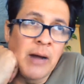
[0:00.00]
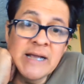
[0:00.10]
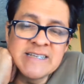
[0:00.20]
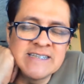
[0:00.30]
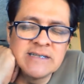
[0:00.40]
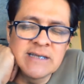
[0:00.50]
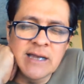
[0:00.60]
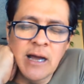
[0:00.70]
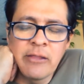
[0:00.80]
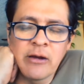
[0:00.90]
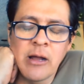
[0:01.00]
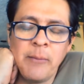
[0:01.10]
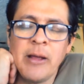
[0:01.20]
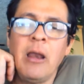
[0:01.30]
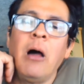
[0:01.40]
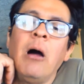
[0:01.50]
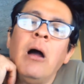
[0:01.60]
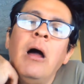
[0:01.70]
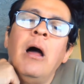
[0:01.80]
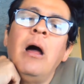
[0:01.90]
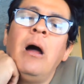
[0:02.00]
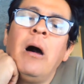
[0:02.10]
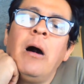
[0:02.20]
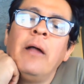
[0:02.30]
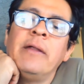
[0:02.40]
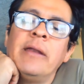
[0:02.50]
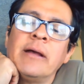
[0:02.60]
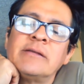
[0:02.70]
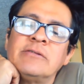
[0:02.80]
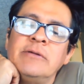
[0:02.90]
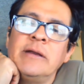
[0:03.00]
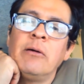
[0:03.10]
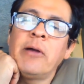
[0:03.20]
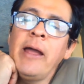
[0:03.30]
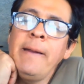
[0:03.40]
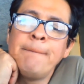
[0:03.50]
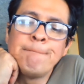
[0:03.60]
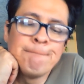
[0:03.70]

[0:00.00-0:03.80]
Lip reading: seeds and how they're coming along on the next read. Okay?